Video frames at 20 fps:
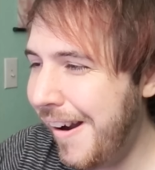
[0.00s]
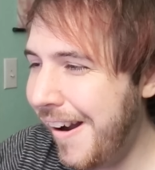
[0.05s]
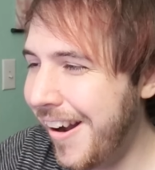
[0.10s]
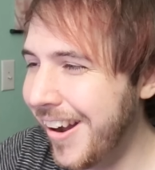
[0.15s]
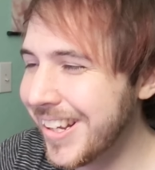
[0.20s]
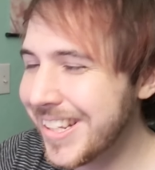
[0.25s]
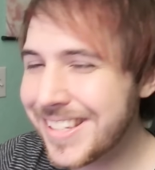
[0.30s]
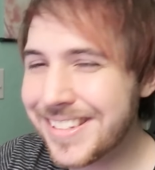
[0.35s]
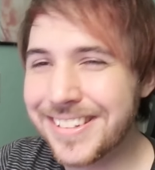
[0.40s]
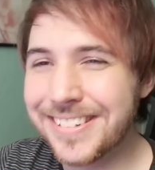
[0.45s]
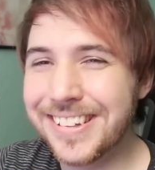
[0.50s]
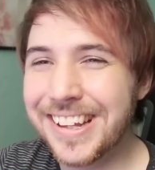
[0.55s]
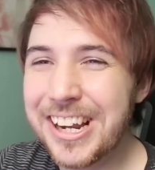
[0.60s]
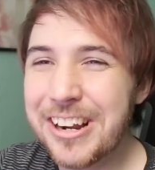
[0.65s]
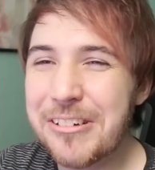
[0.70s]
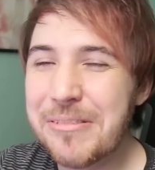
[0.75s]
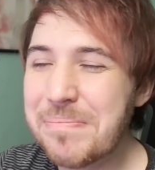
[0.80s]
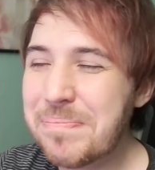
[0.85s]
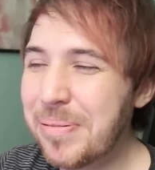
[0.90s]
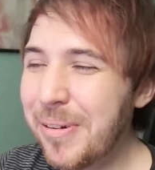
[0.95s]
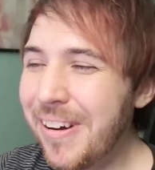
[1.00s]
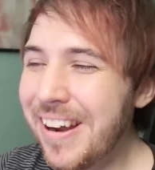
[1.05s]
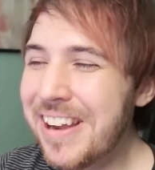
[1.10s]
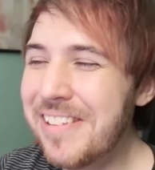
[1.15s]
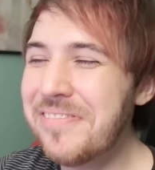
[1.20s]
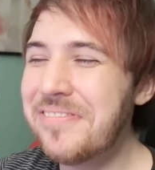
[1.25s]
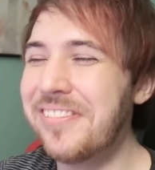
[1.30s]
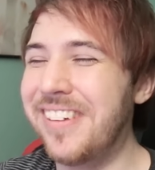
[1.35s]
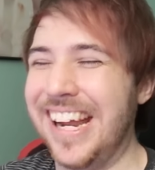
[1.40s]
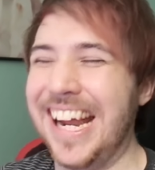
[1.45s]
Oh, it's the little
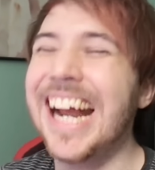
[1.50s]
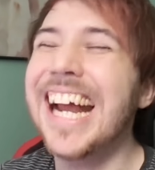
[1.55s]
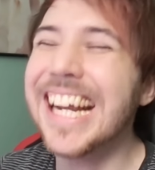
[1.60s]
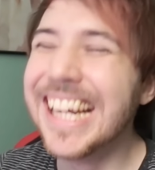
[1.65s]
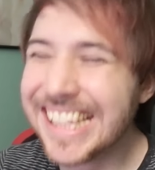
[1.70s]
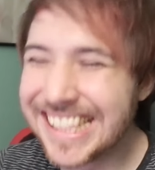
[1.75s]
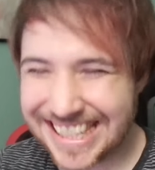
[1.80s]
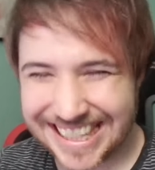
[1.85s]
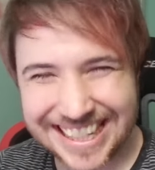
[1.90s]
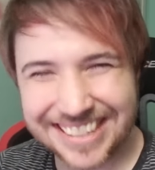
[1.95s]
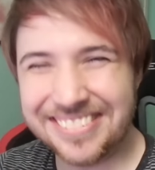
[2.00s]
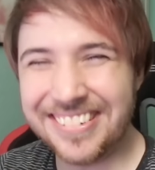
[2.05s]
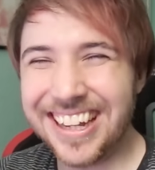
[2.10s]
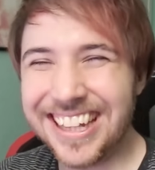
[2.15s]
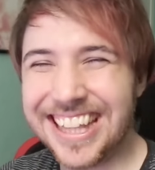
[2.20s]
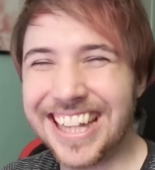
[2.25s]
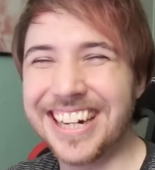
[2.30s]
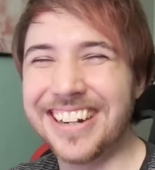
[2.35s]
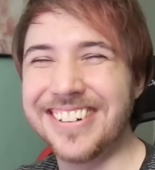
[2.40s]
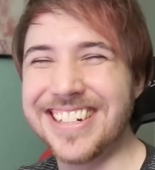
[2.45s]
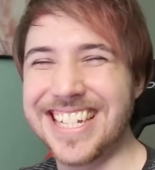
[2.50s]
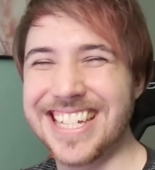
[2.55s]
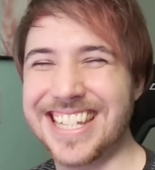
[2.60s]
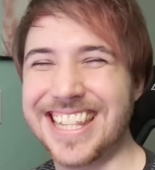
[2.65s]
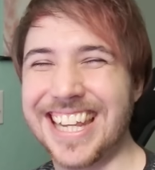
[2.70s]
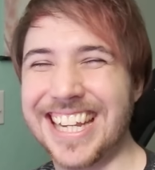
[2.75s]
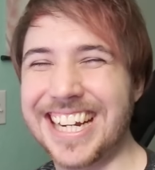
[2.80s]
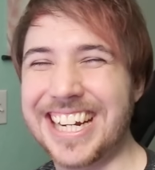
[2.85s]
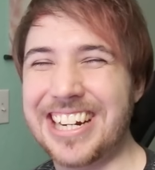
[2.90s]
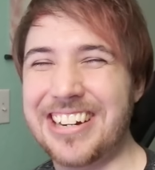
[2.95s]
boy face, the one that
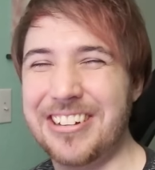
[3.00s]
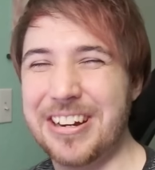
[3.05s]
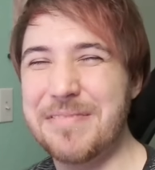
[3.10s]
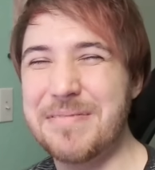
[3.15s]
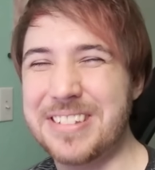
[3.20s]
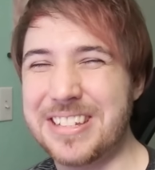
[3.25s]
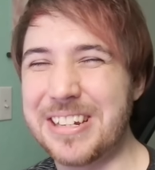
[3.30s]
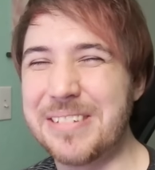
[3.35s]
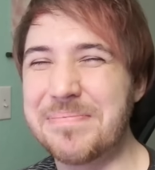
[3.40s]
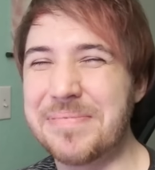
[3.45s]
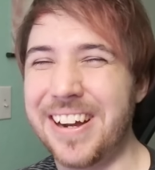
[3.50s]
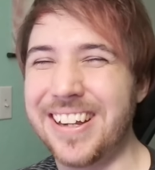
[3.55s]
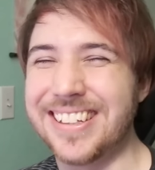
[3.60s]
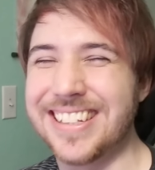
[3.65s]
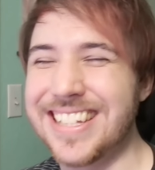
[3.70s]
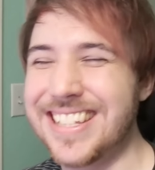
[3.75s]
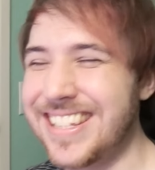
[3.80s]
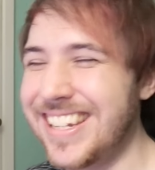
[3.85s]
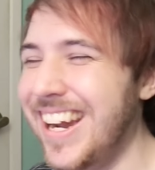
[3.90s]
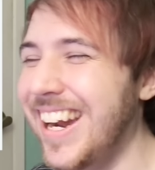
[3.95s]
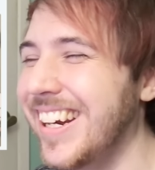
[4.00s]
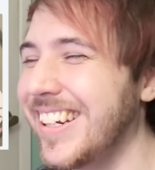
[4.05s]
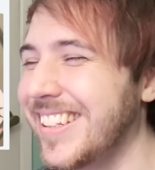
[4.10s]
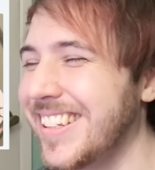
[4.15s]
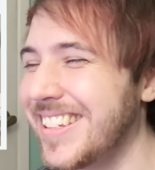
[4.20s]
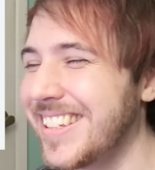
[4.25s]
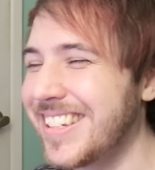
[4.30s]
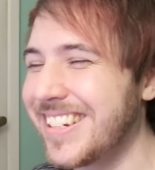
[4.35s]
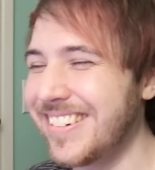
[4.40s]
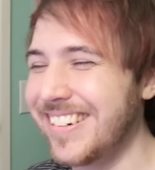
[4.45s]
always like creeps up on the side
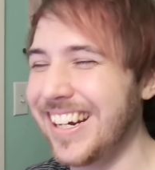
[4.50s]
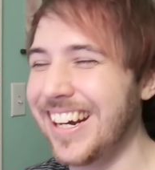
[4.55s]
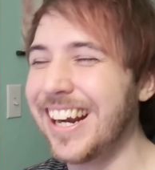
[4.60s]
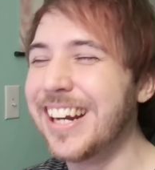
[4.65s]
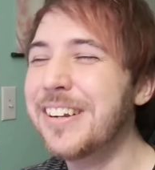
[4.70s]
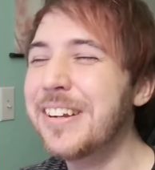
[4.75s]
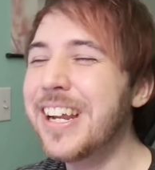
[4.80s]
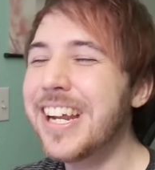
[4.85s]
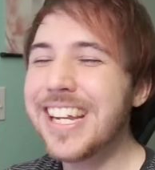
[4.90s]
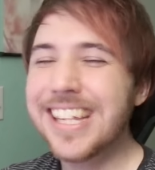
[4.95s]
of the screen.